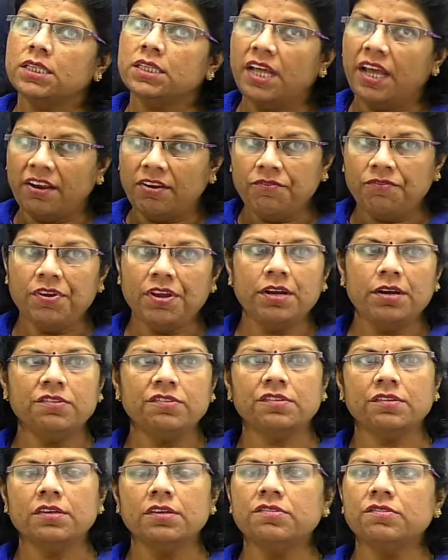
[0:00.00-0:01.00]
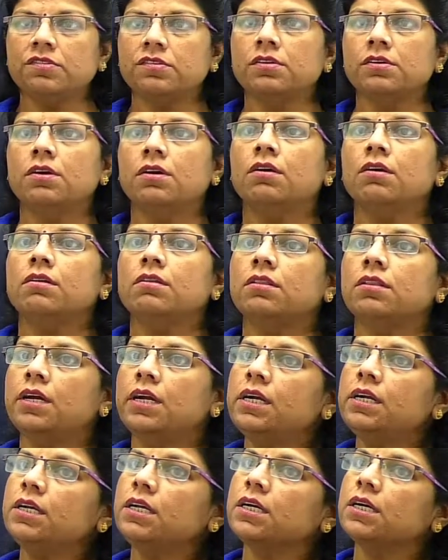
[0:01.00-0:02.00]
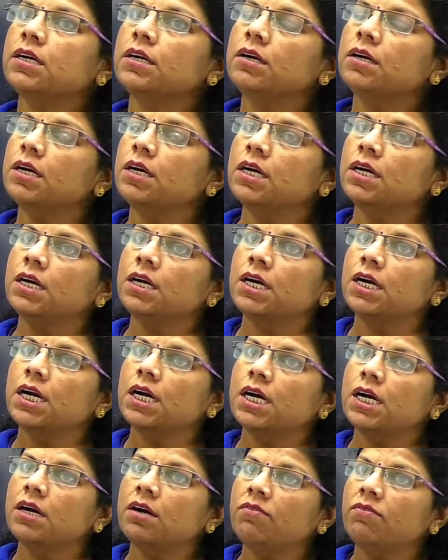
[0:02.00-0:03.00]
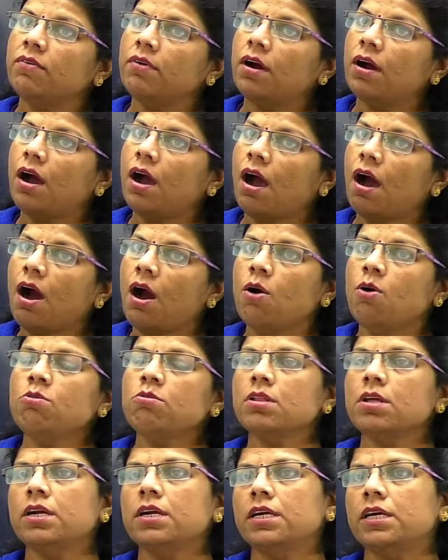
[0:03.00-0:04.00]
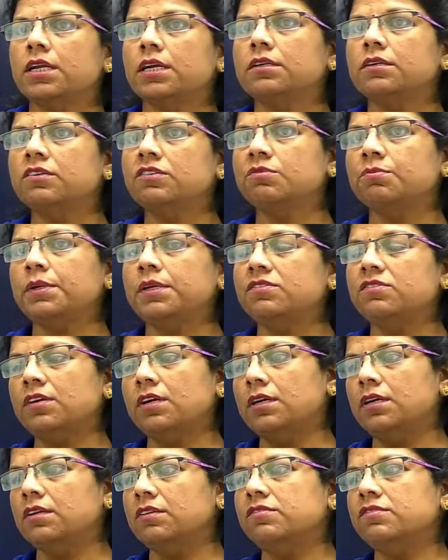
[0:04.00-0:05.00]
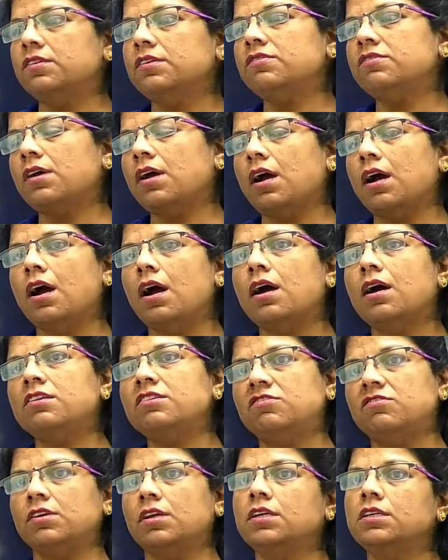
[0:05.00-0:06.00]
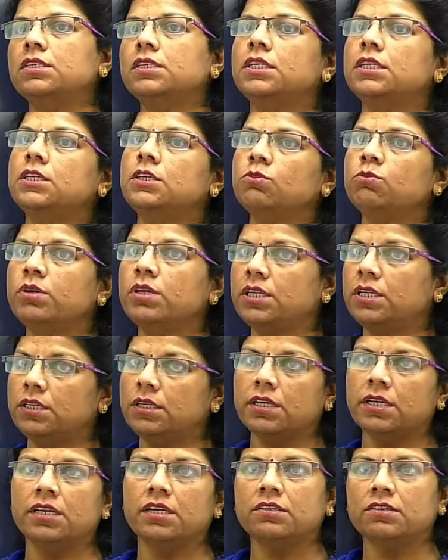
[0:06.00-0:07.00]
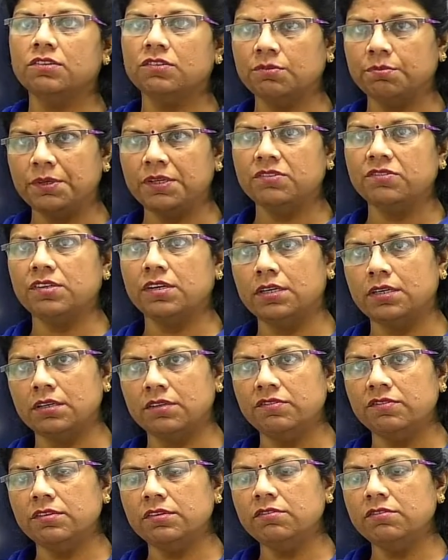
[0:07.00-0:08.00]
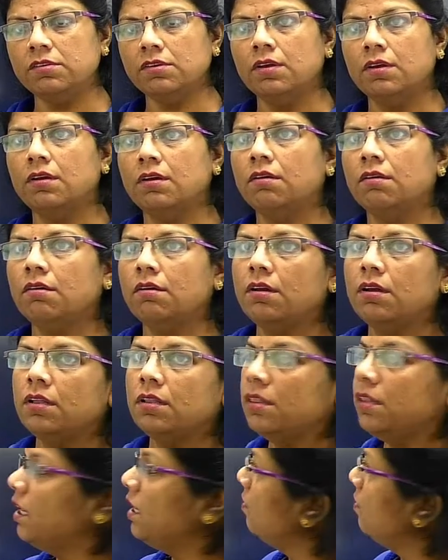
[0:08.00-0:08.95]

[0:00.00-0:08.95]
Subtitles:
we discussed that how the direct speech sentences are changed into indirect speech sentences. That we